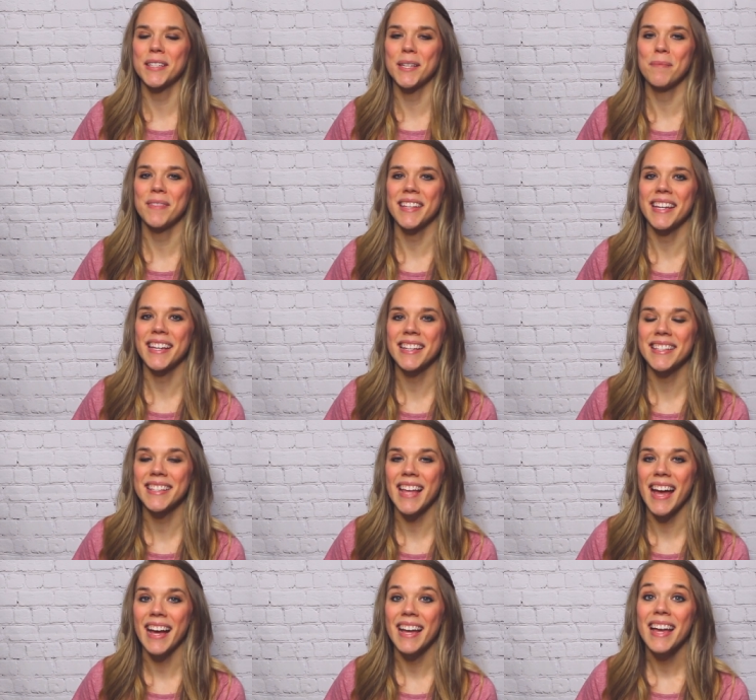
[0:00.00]
some things
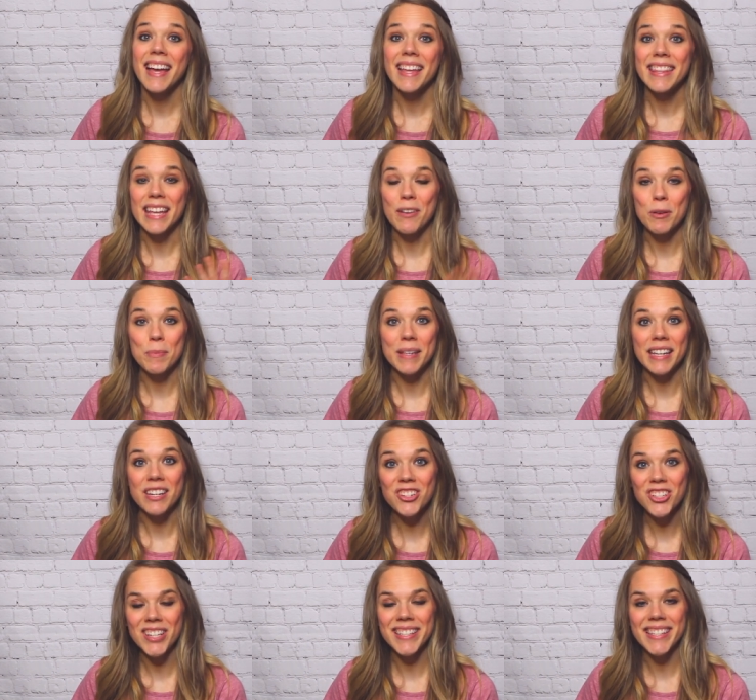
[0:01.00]
that they would be
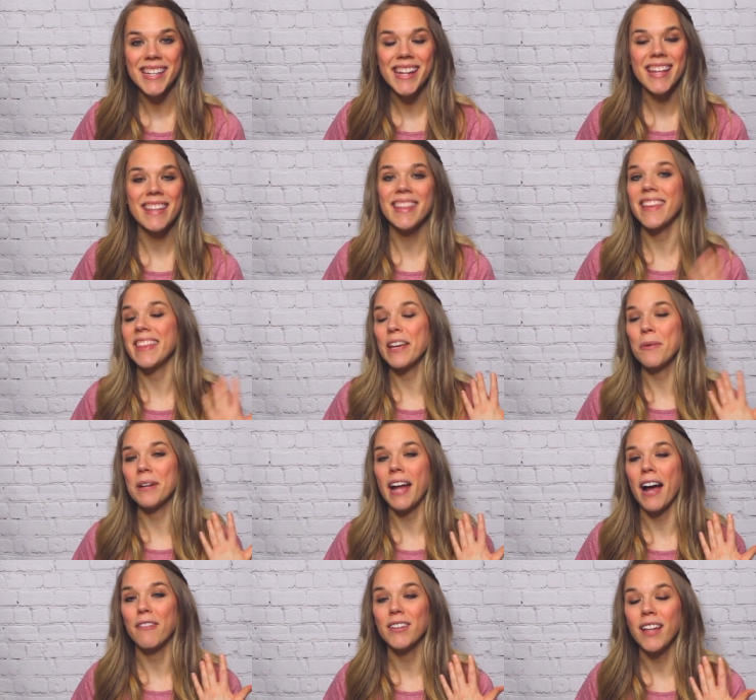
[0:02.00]
interested in, that they would
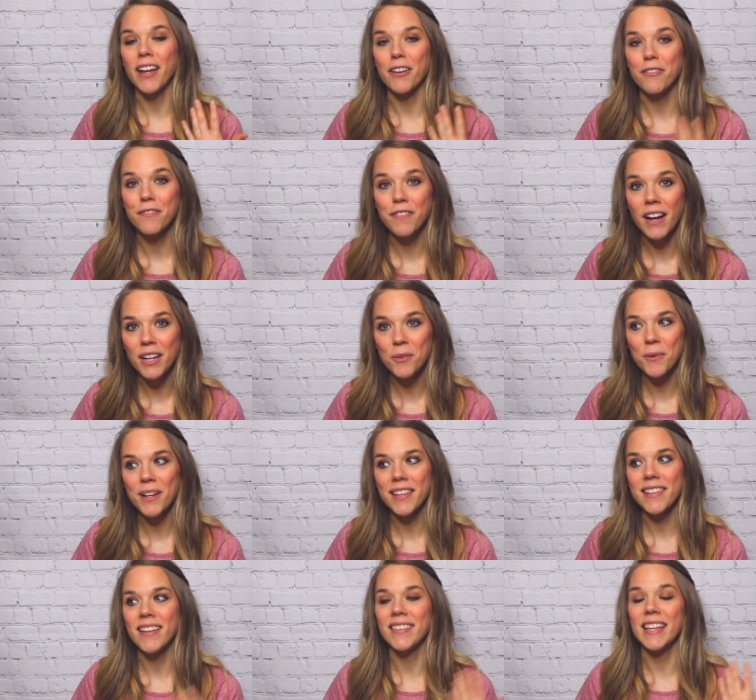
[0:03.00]
have a lot of fun
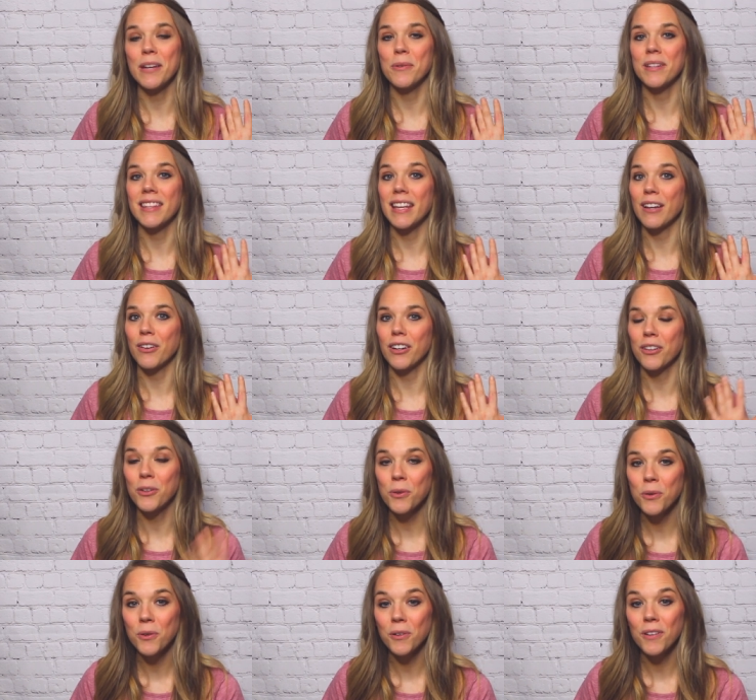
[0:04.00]
with, that they would think are
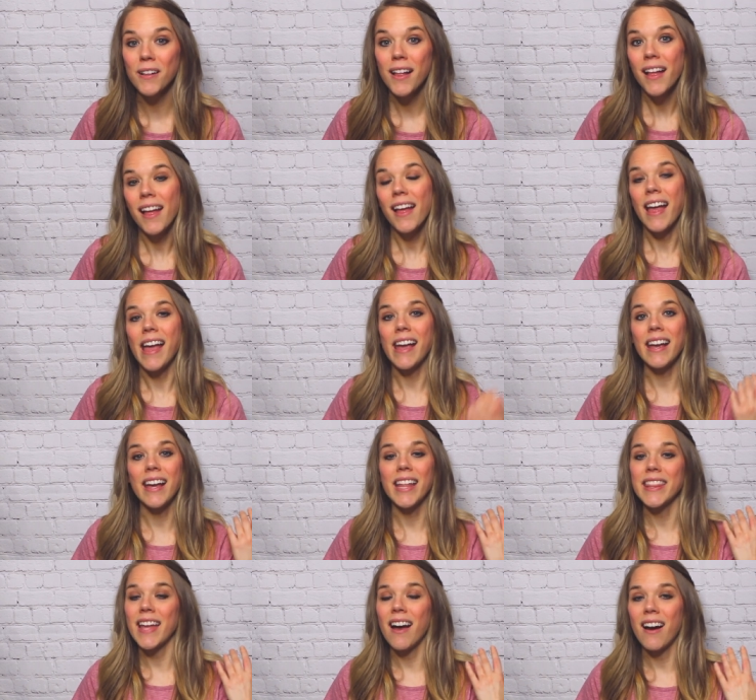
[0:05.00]
cool,
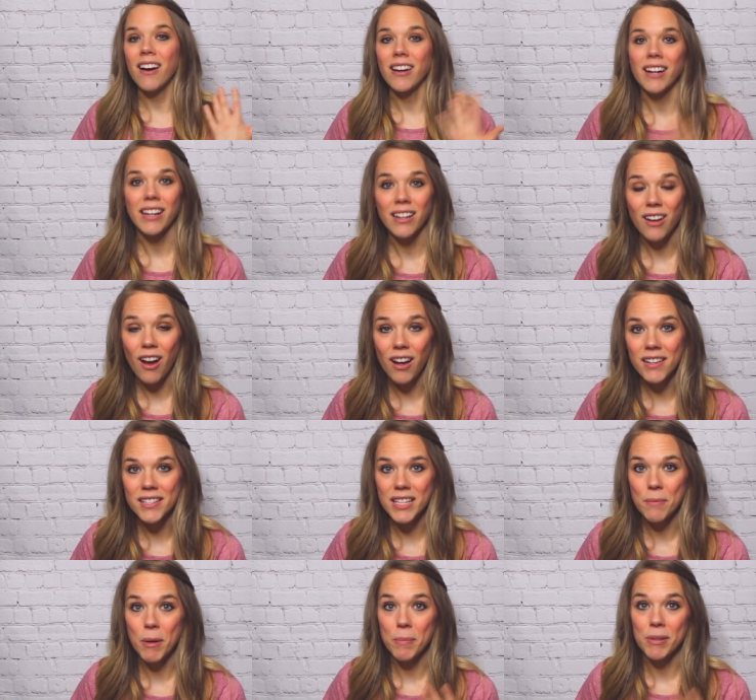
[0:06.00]
and that aren't going to cause
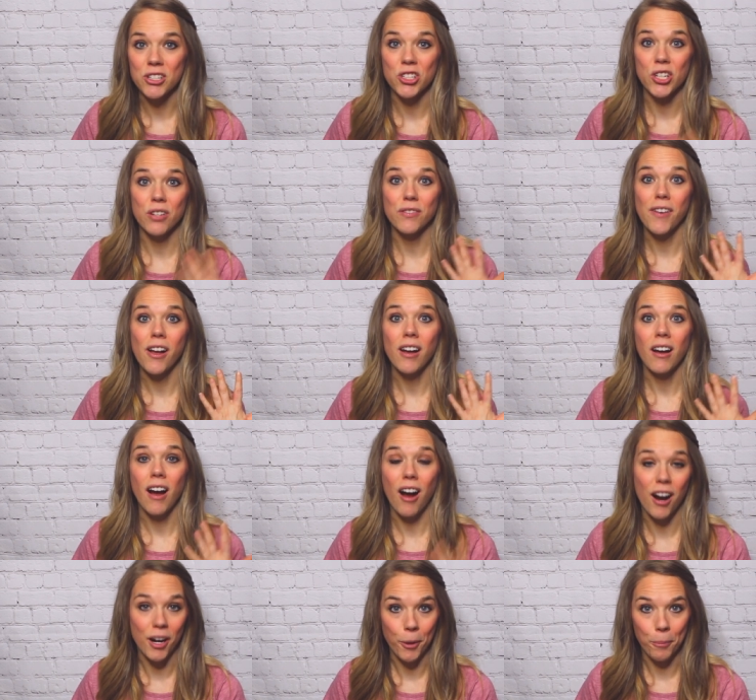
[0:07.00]
them a bunch of
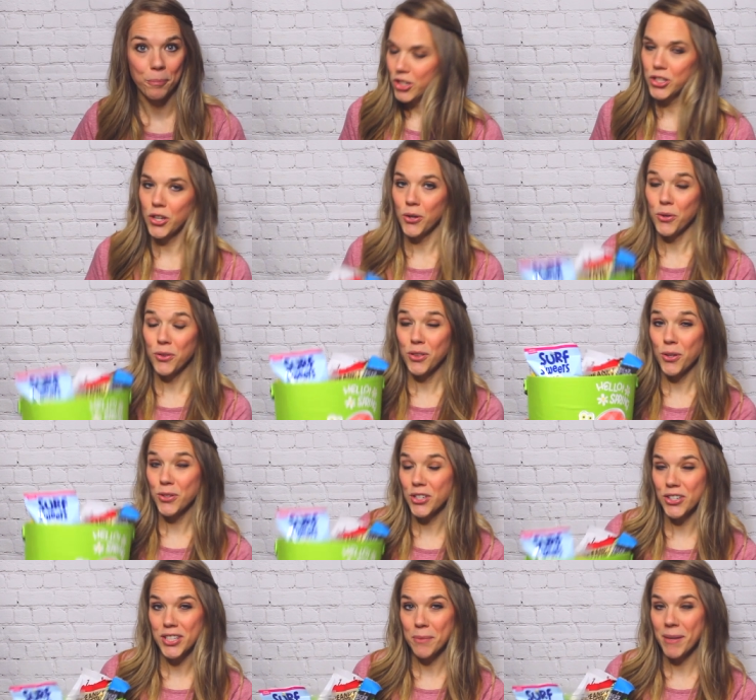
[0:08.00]
harm. So those
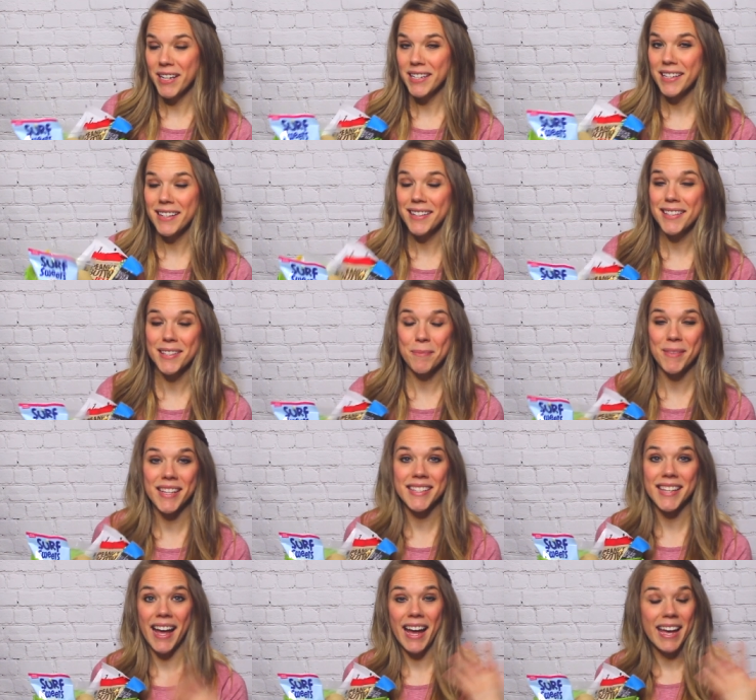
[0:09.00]
are some ideas, some
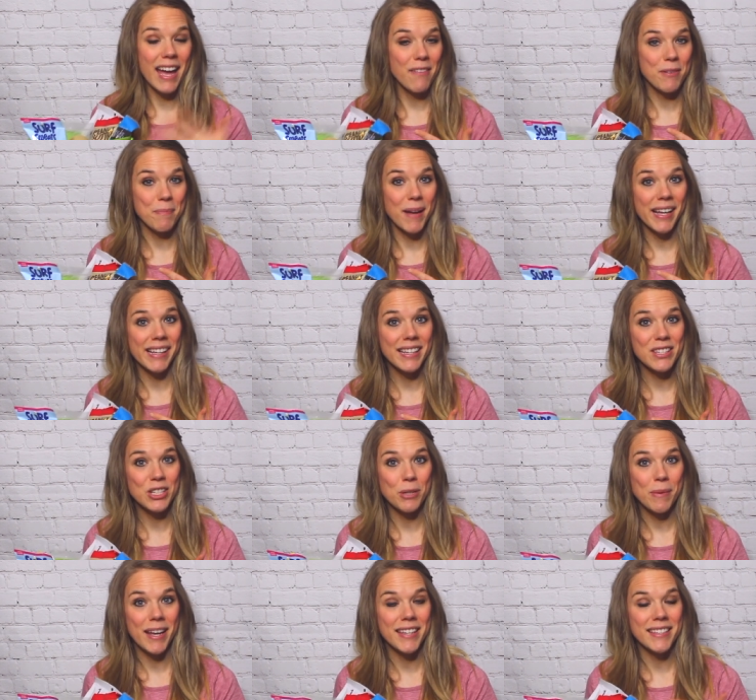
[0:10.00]
things that I have in my
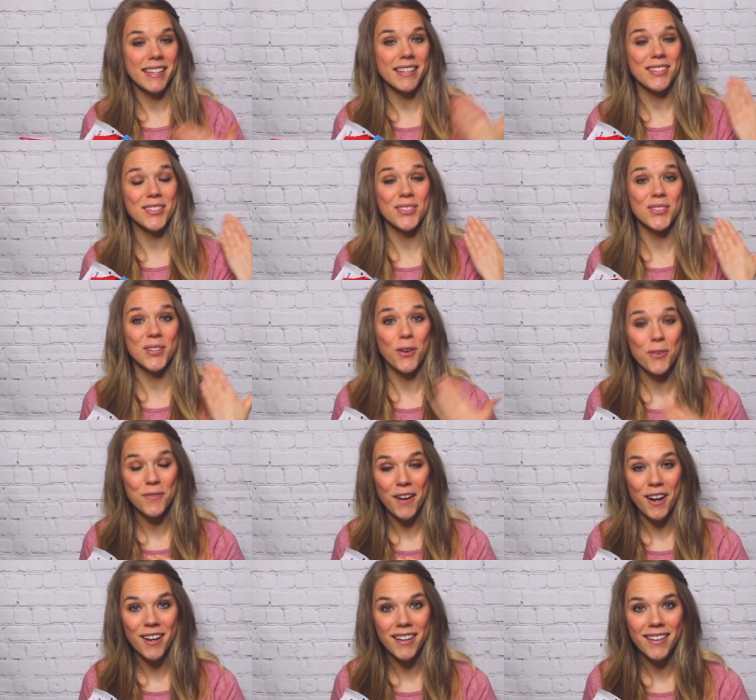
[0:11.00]
Easter basket so
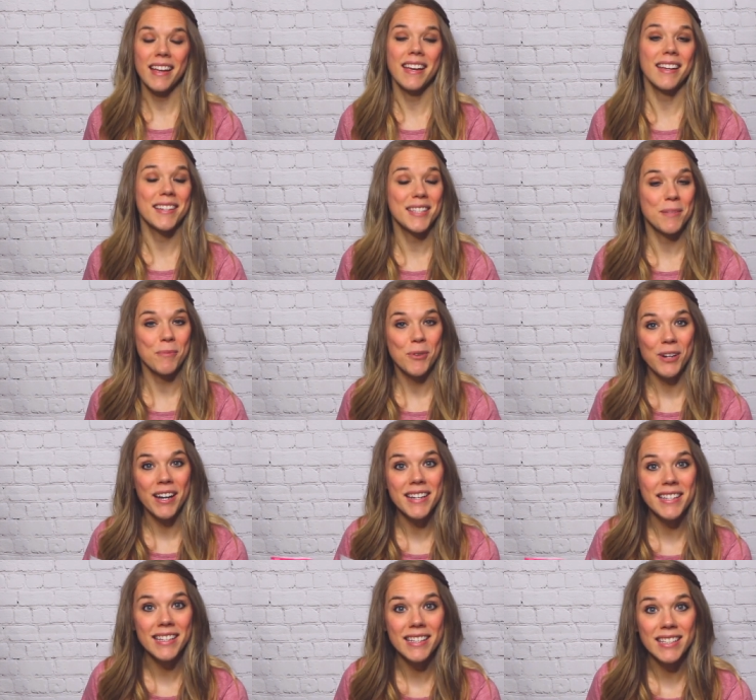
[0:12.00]
far, and some more
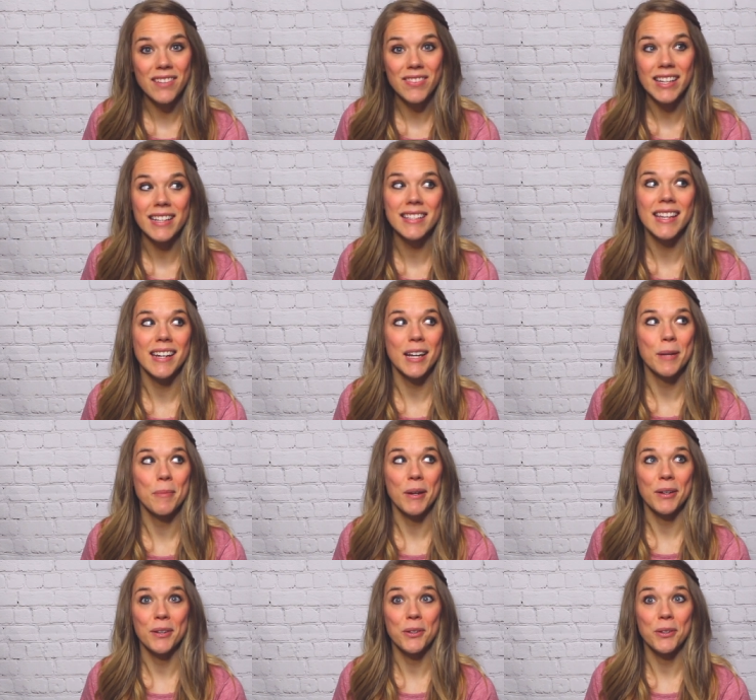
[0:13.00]
ideas of things that I'm